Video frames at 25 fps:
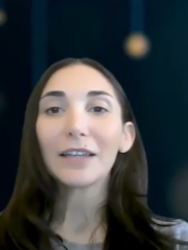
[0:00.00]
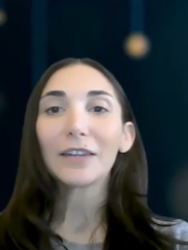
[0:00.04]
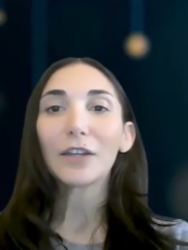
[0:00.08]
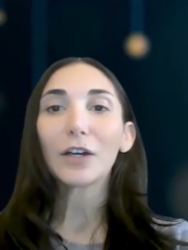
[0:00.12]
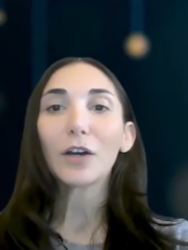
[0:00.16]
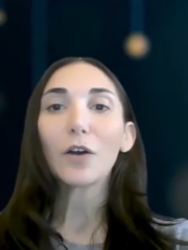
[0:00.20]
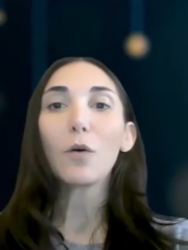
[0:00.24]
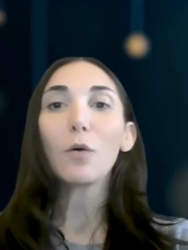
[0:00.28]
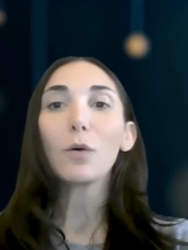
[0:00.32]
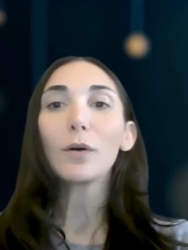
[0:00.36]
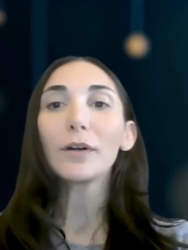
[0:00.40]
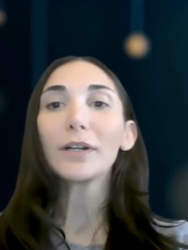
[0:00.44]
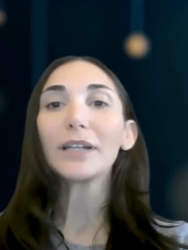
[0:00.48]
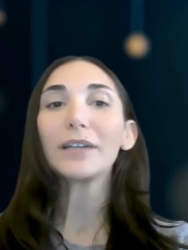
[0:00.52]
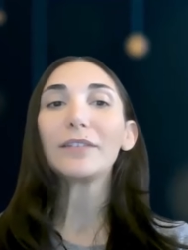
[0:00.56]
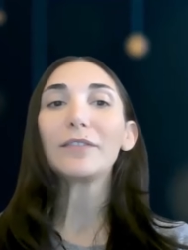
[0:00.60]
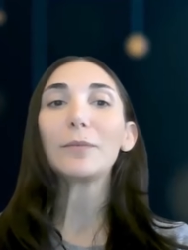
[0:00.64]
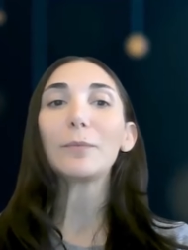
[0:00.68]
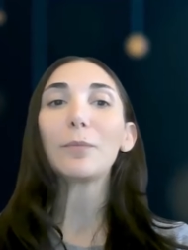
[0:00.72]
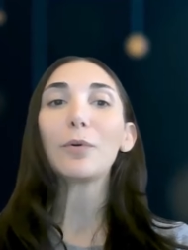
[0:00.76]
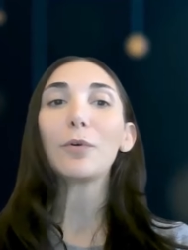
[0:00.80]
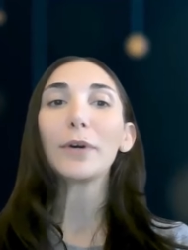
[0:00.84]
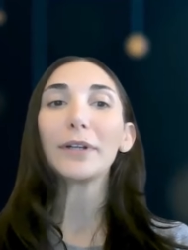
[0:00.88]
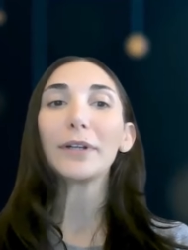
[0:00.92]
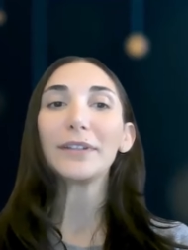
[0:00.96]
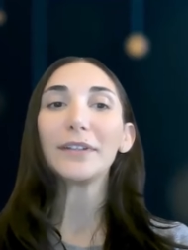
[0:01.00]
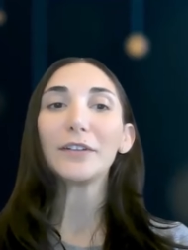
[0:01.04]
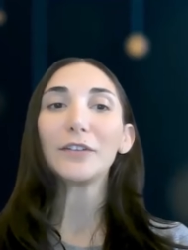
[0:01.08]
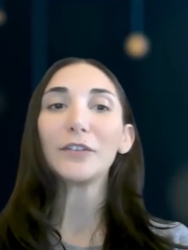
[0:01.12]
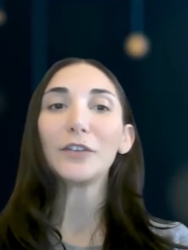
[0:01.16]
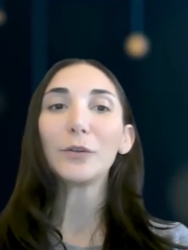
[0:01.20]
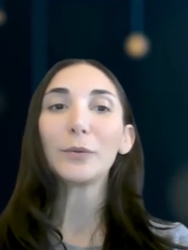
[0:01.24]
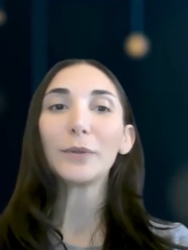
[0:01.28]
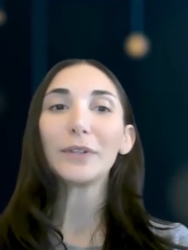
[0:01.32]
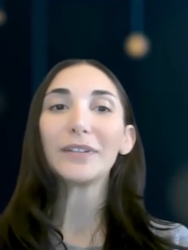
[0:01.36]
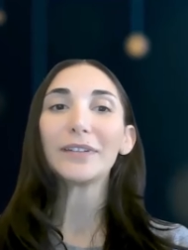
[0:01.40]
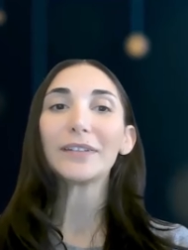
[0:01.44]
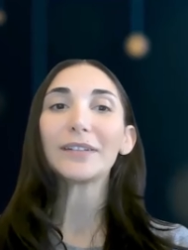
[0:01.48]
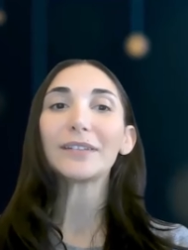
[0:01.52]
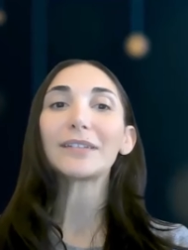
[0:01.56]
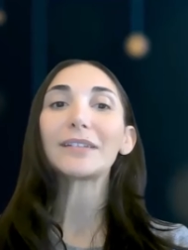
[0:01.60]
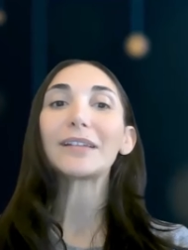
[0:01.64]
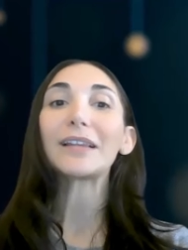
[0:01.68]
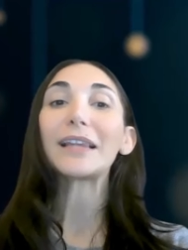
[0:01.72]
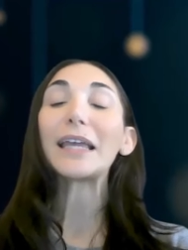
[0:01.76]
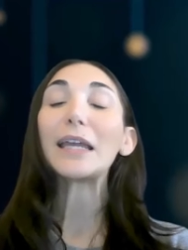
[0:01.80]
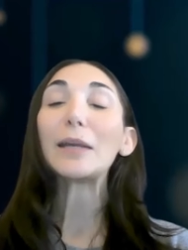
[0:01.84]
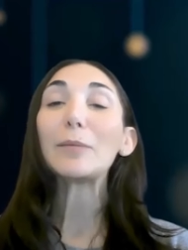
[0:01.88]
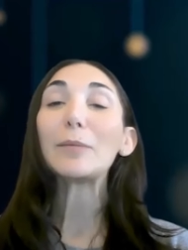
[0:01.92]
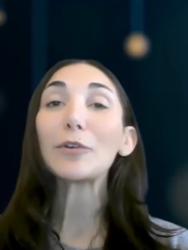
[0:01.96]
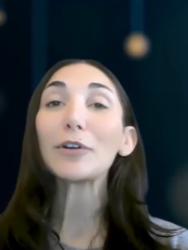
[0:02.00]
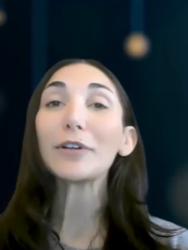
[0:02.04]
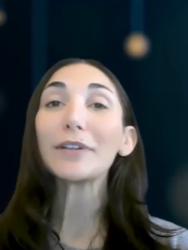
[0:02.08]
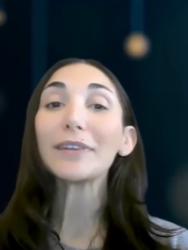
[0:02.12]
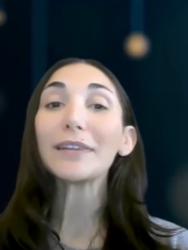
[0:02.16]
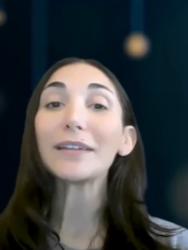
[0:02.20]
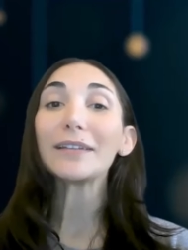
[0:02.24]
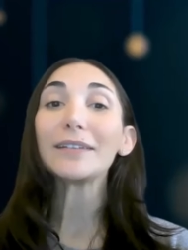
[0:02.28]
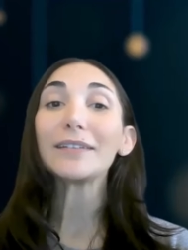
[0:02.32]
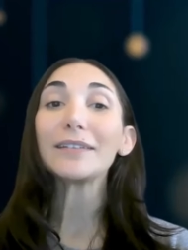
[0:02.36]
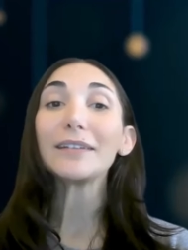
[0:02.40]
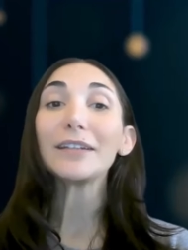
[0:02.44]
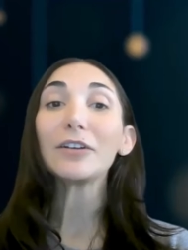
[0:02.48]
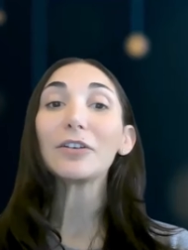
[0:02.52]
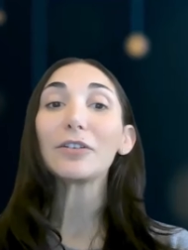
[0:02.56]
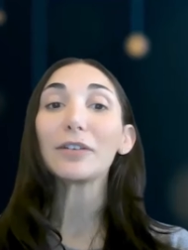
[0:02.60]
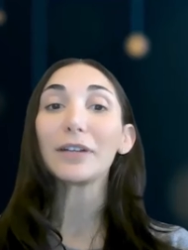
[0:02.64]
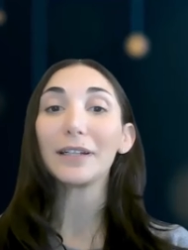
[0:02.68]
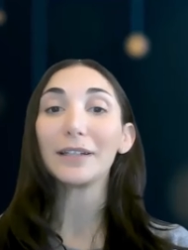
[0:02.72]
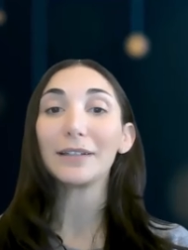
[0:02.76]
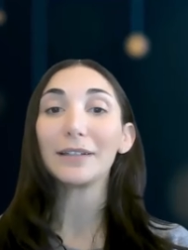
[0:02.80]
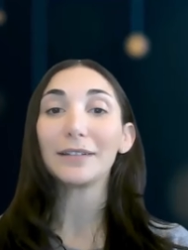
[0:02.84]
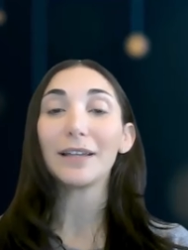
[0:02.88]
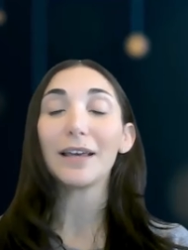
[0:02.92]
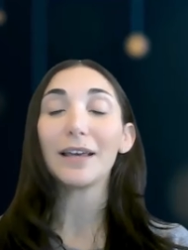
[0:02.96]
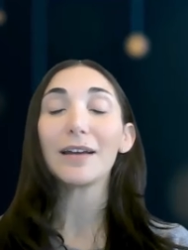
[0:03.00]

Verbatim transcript: The court even pointed to a disclaimer in the series,